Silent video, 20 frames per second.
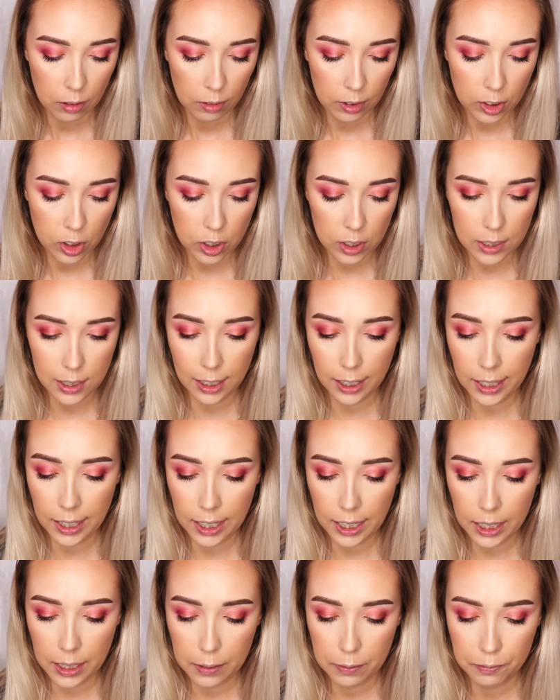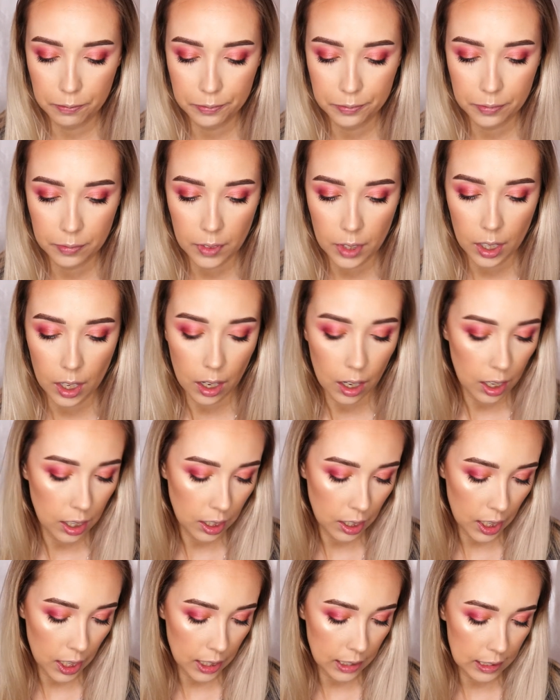which is like a
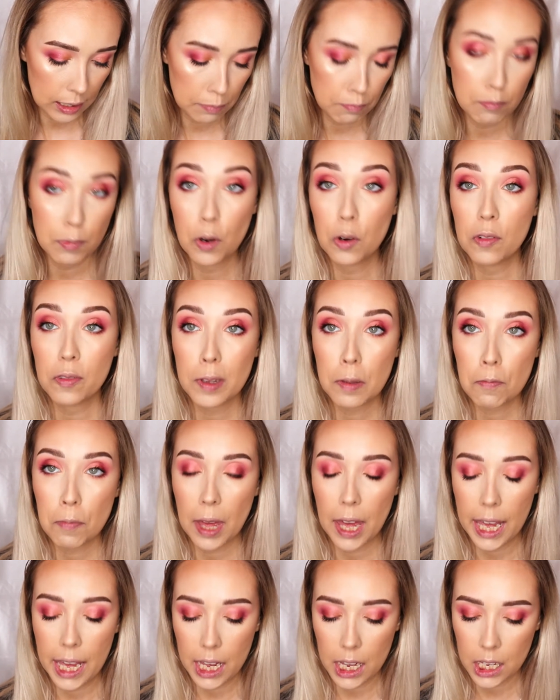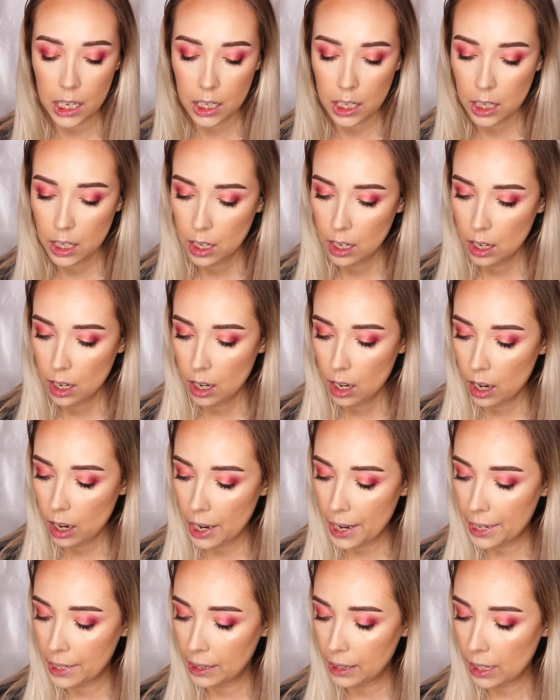nice mauvey pink.
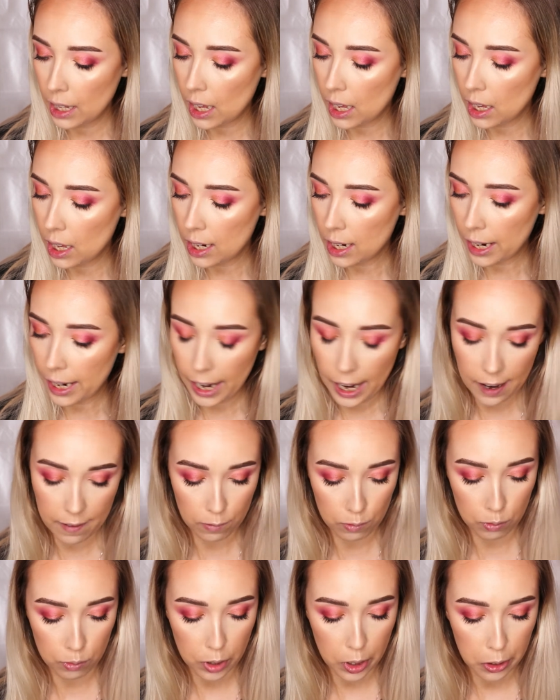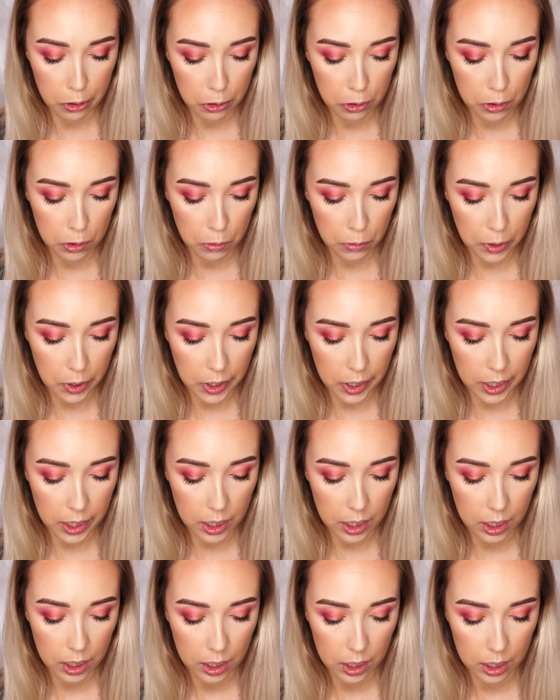And then I have
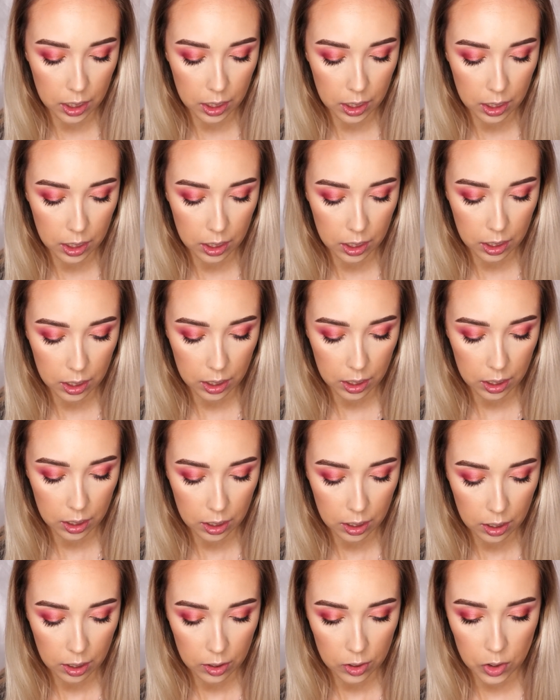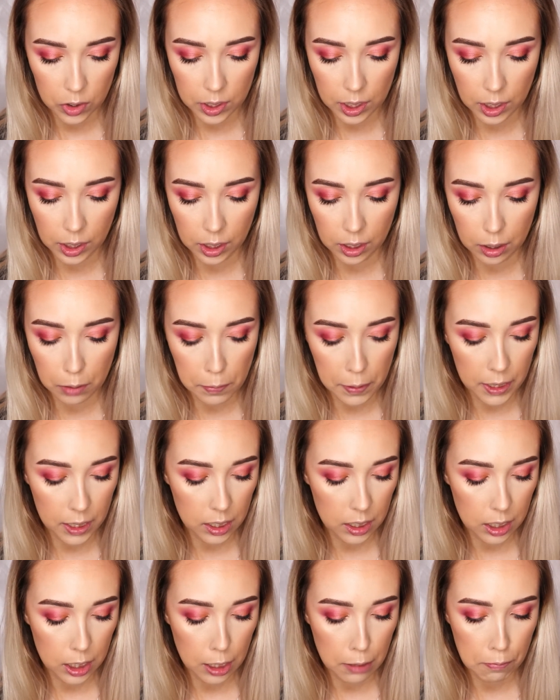Rosewood, which is a little
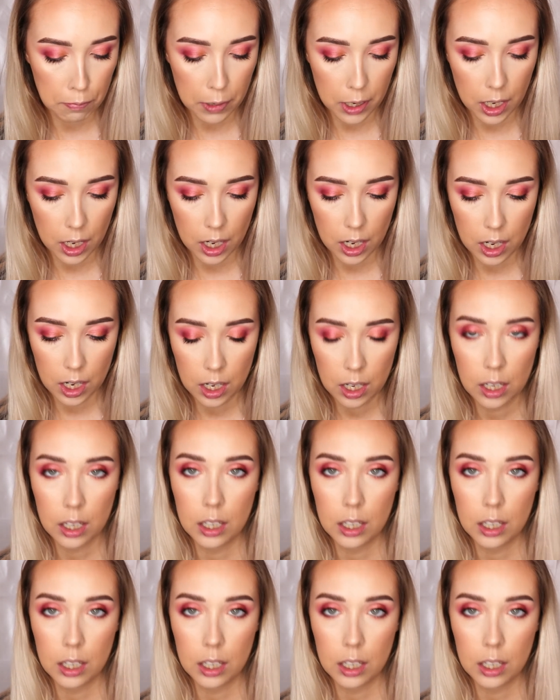bit deeper.